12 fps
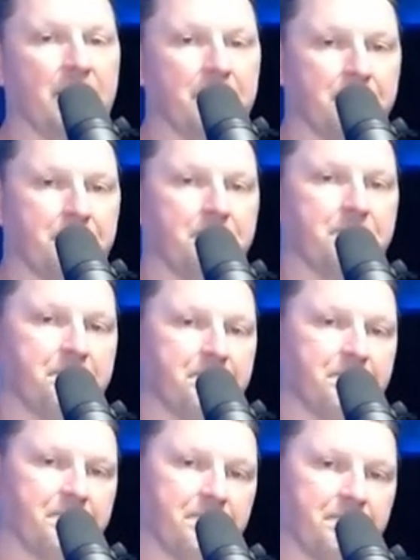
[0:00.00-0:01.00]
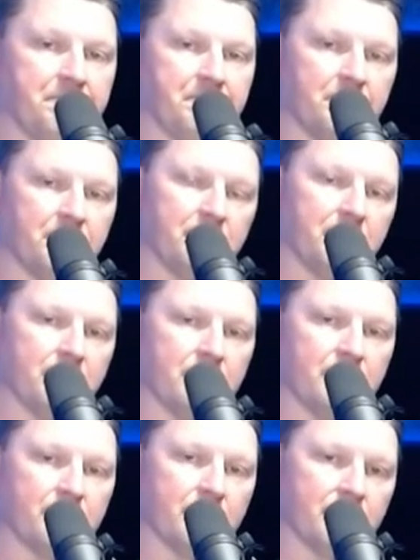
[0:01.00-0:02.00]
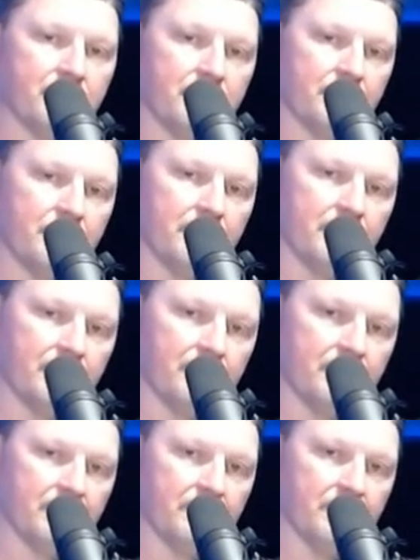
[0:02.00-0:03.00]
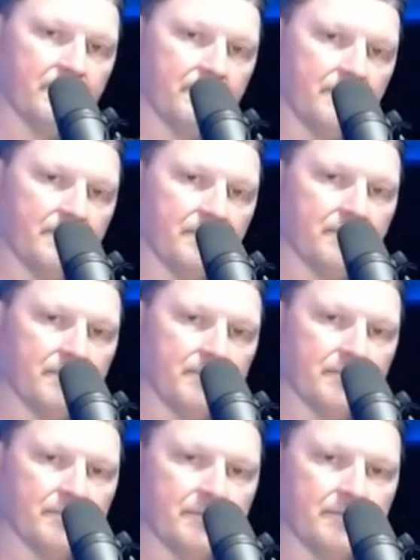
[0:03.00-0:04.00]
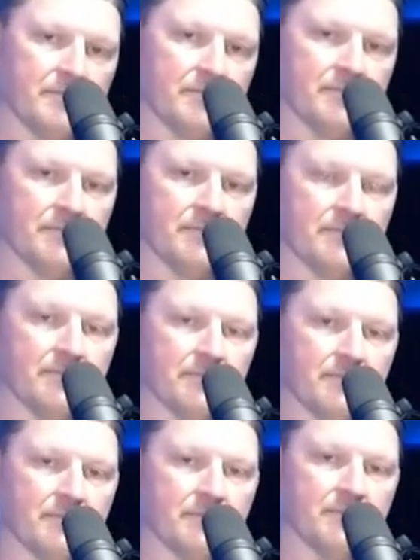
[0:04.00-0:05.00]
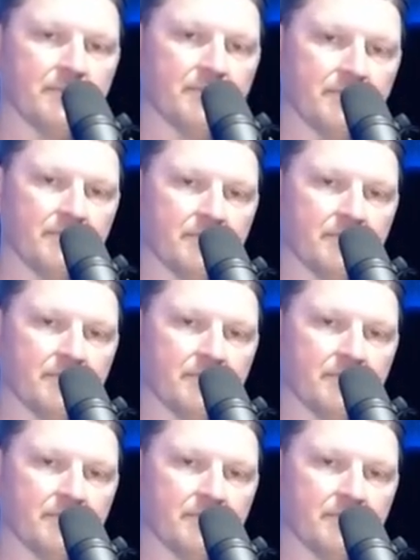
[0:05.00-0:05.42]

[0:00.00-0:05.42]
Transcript: This person isn't speaking.